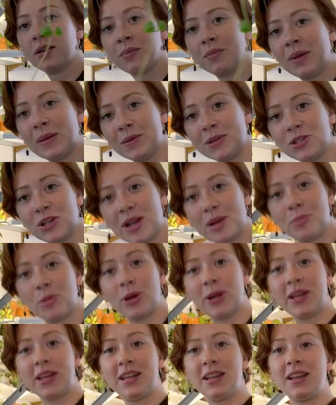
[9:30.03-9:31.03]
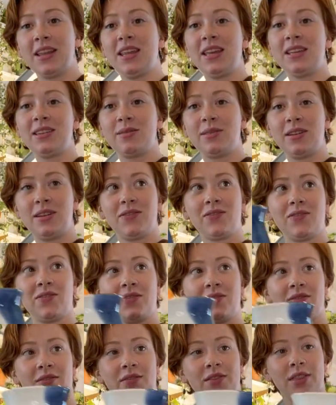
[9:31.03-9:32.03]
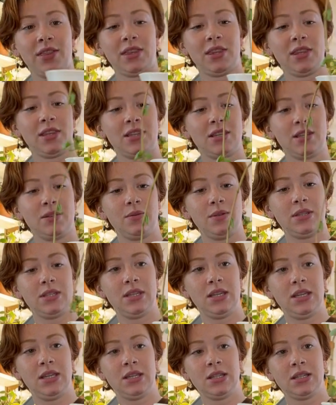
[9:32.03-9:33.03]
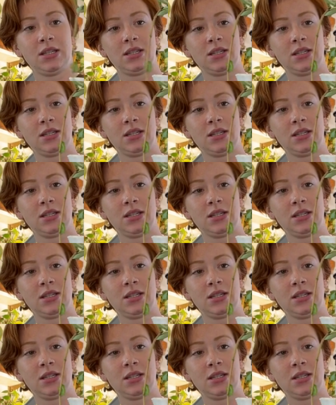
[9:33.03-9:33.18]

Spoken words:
maybe try to put it into this one. Shall we see?